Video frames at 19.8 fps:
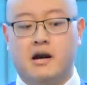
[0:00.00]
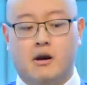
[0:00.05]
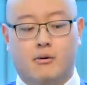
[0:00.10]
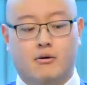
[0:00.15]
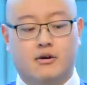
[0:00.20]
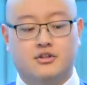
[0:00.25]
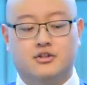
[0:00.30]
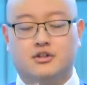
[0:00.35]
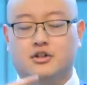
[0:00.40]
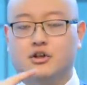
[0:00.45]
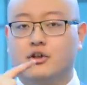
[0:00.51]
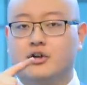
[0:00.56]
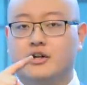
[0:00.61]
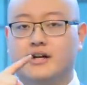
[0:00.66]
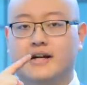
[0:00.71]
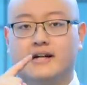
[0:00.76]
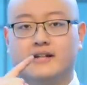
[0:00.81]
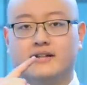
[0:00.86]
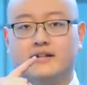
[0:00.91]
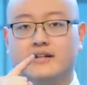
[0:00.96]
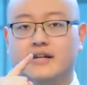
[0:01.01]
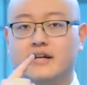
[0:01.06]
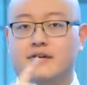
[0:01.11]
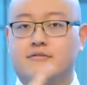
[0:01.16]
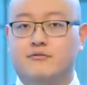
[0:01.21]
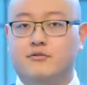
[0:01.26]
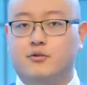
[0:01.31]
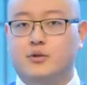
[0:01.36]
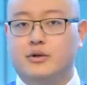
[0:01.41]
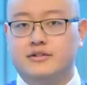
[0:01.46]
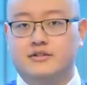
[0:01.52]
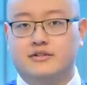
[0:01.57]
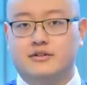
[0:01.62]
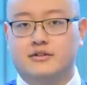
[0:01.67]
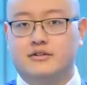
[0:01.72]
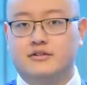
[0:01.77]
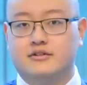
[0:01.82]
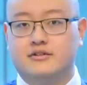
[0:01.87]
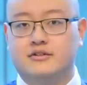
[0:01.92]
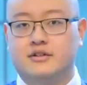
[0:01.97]
I want you to look at the
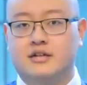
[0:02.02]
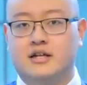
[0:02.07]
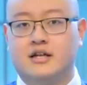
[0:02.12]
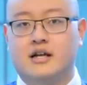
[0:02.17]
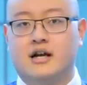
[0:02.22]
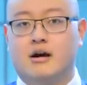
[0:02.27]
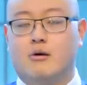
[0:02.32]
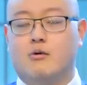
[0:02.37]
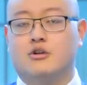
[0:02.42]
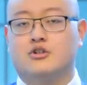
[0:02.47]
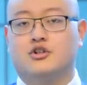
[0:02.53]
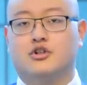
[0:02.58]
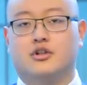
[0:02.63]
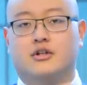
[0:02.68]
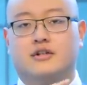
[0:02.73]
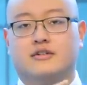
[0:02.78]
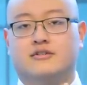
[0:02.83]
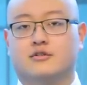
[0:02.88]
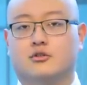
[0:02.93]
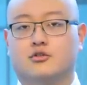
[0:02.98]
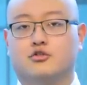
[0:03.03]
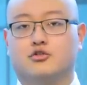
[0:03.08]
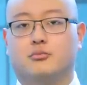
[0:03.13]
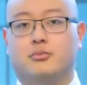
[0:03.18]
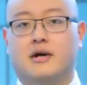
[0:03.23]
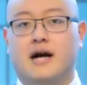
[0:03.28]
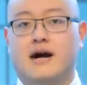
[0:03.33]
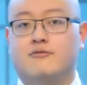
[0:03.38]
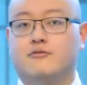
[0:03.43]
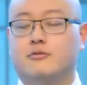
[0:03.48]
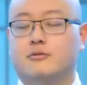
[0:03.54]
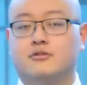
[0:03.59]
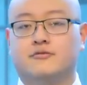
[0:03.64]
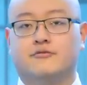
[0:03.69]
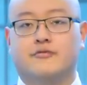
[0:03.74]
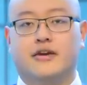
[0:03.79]
influencers. I want you to look at social platforms,